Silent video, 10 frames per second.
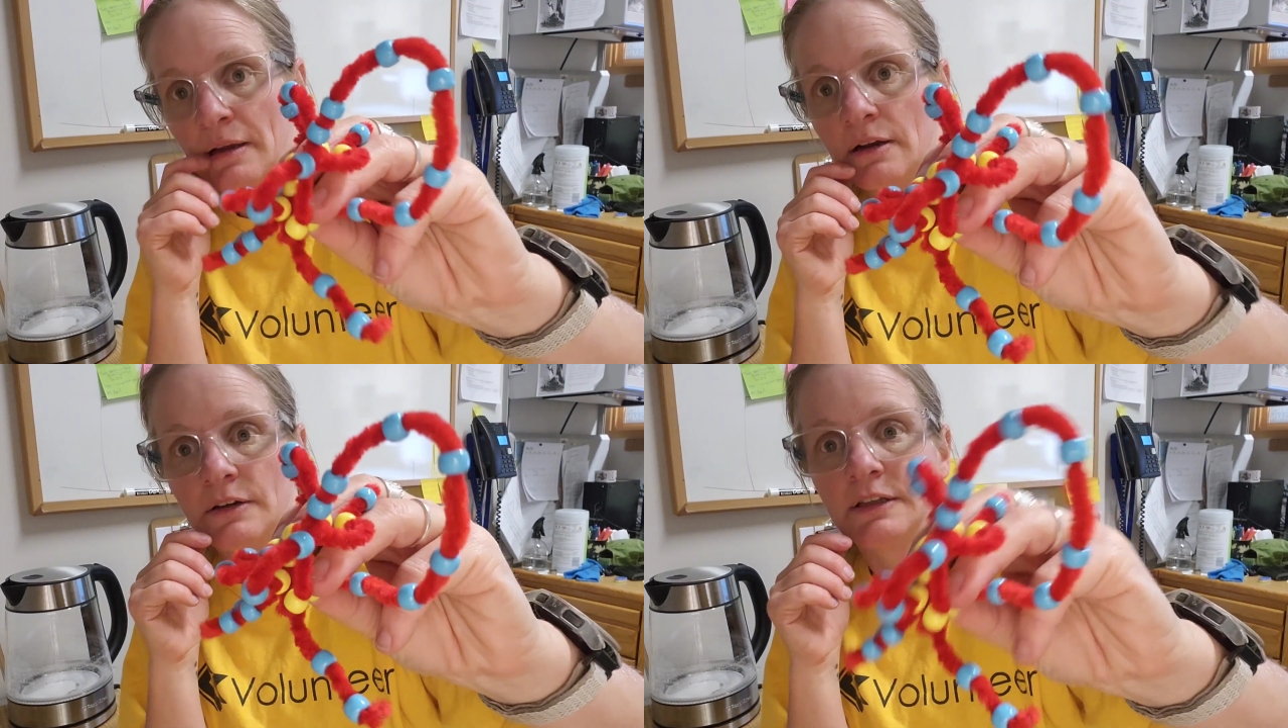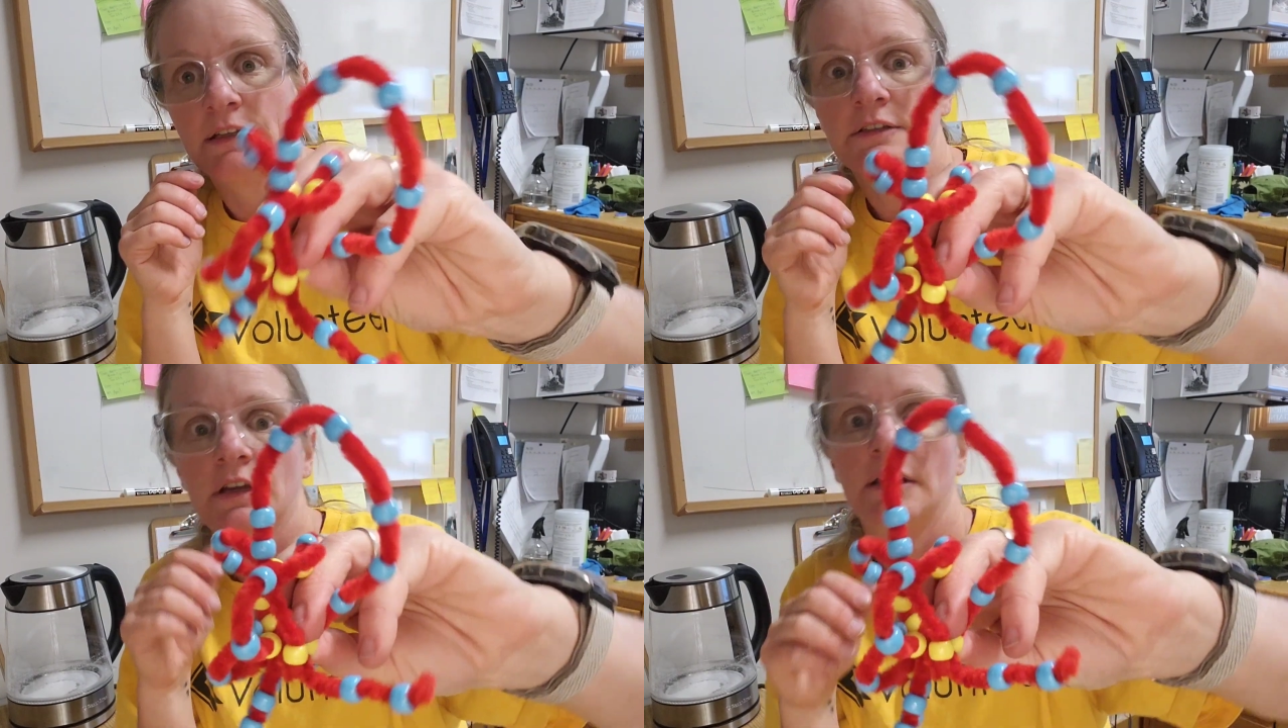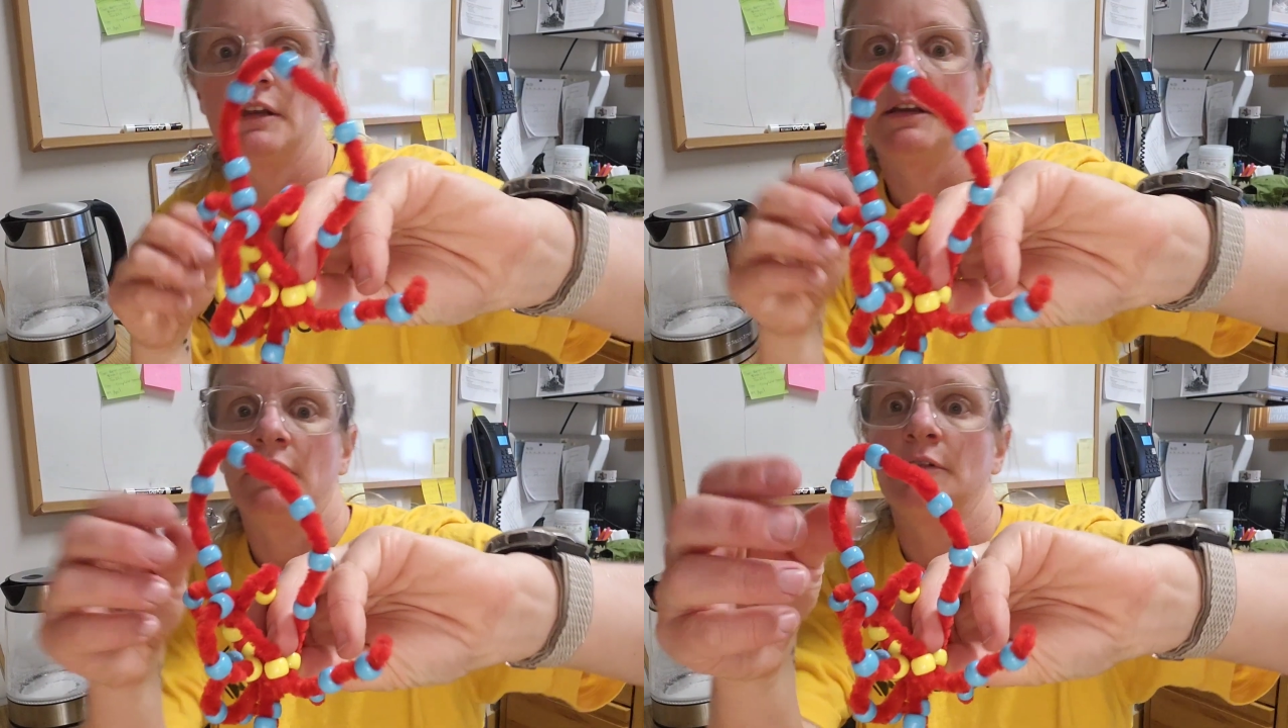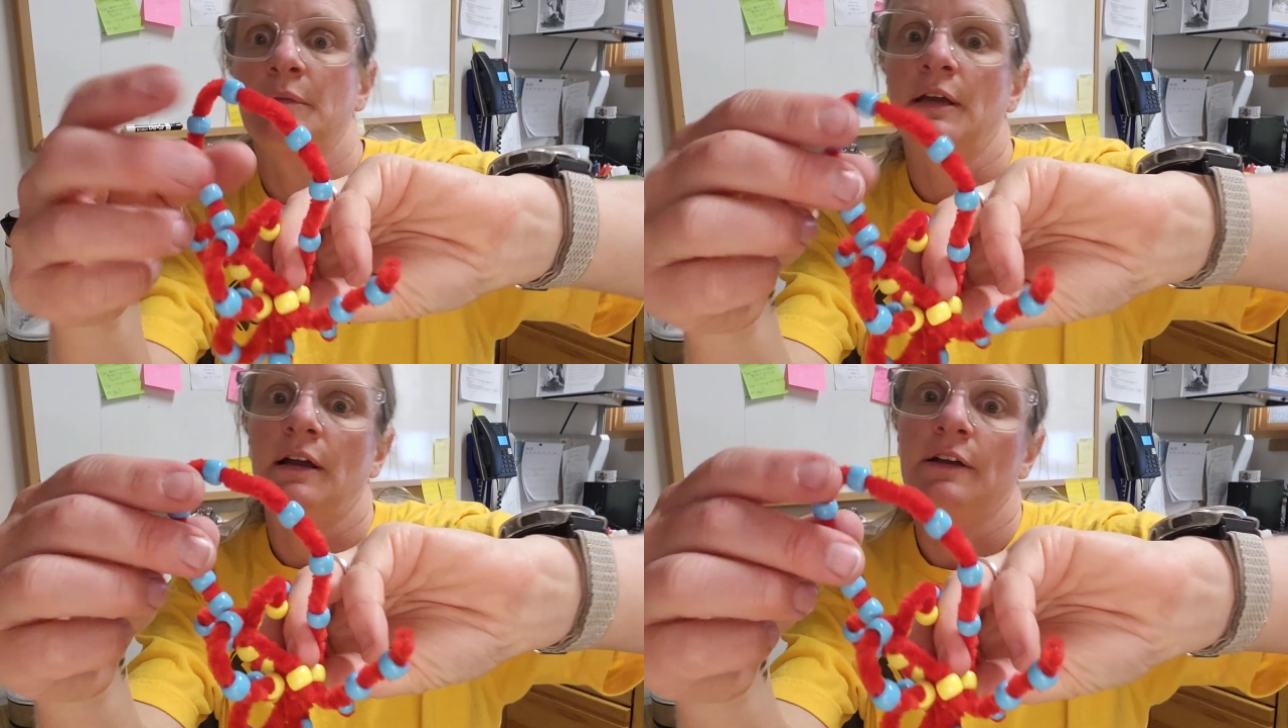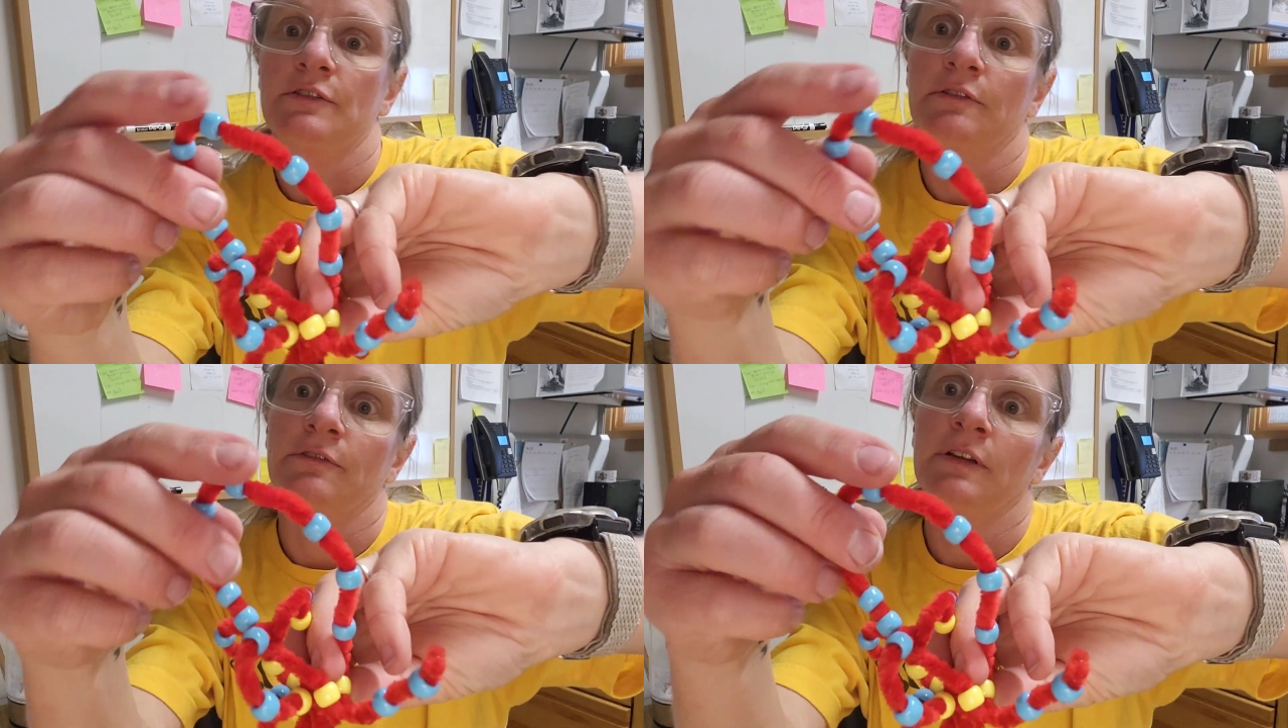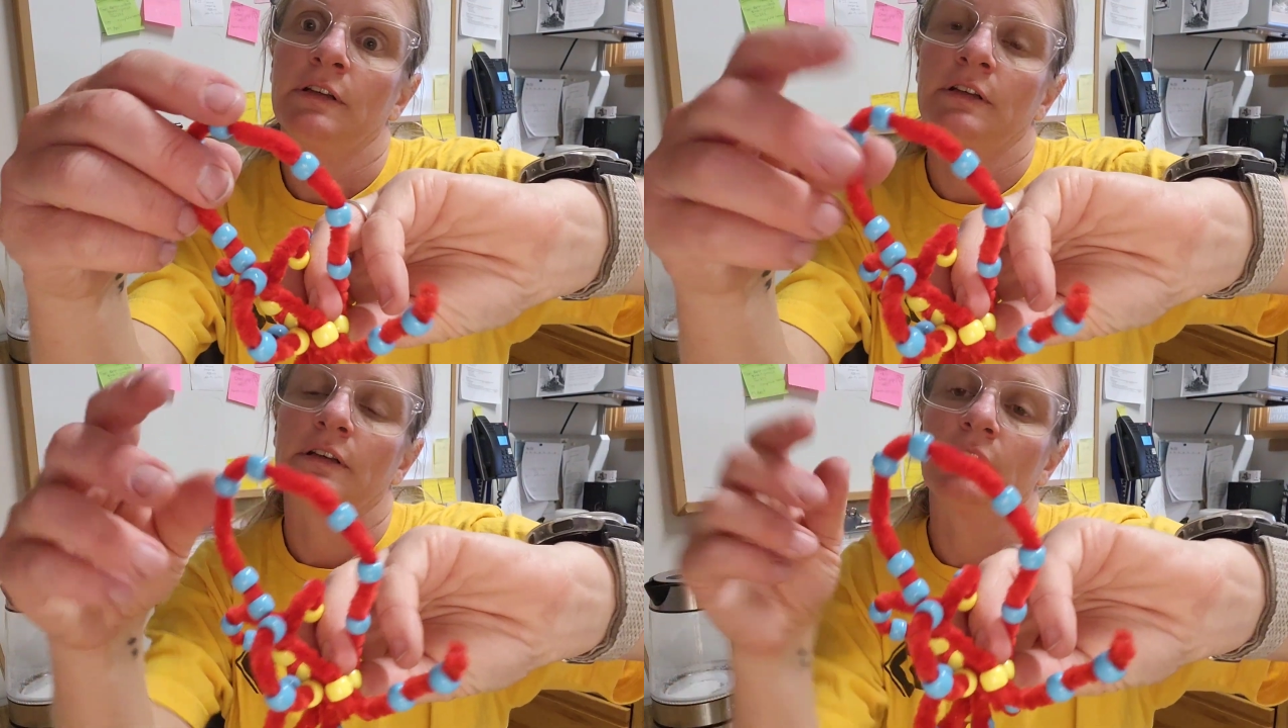are on the inside, and all my hydrophilic